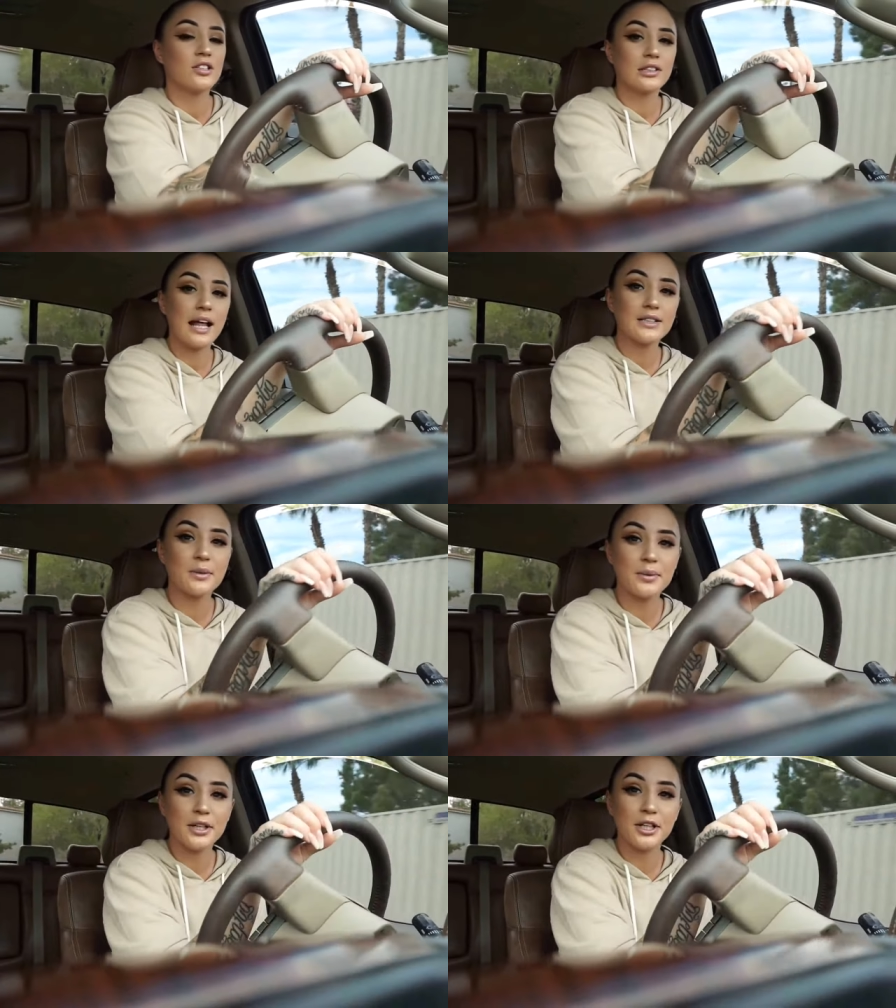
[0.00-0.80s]
So that's
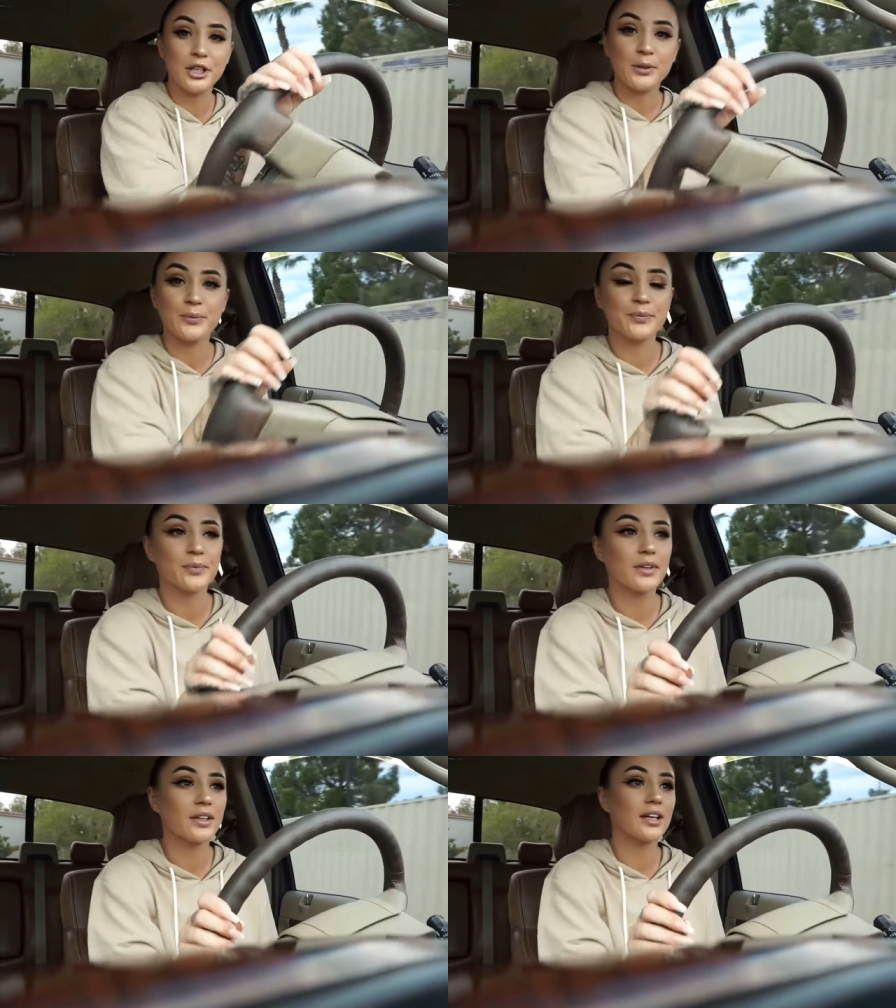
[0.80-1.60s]
what we're gonna do.
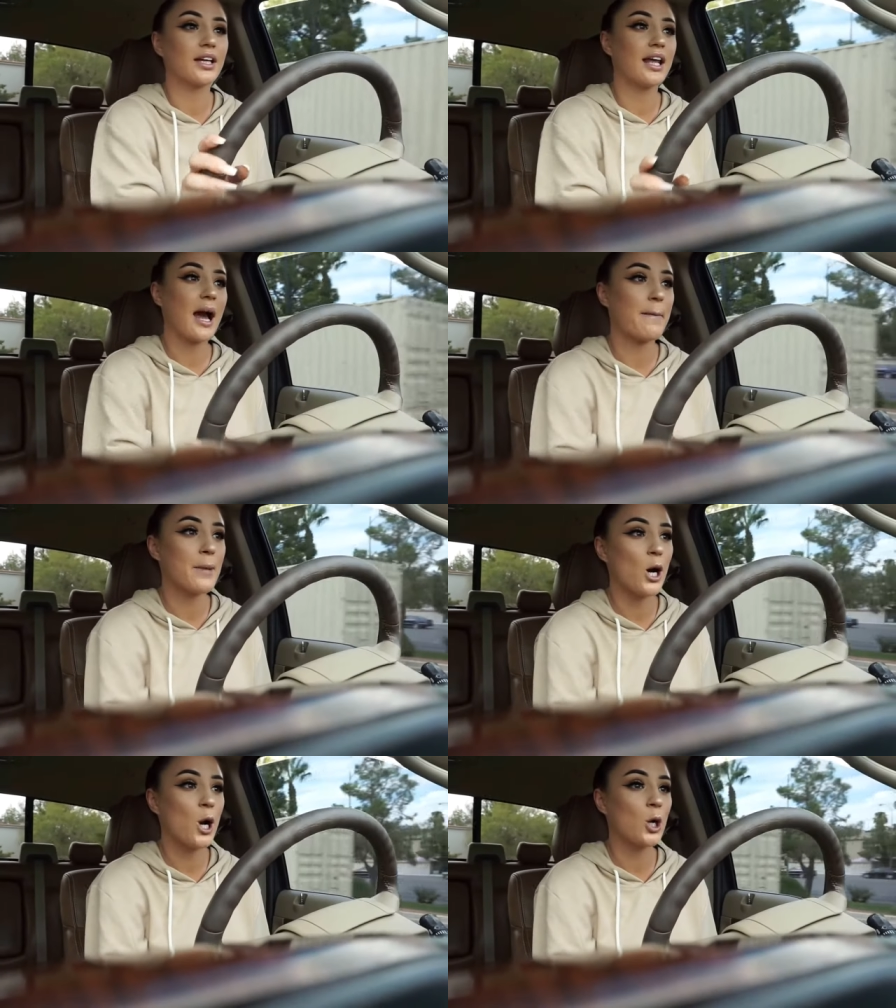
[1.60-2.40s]
In a cat
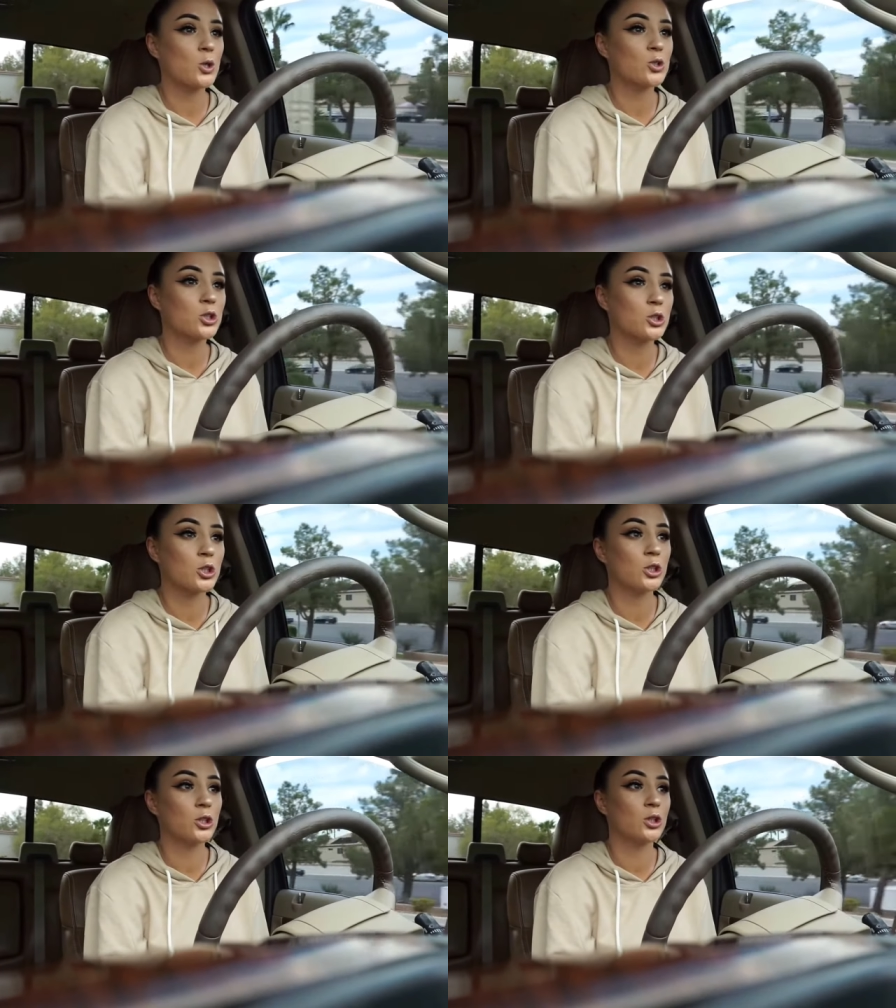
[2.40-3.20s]
box.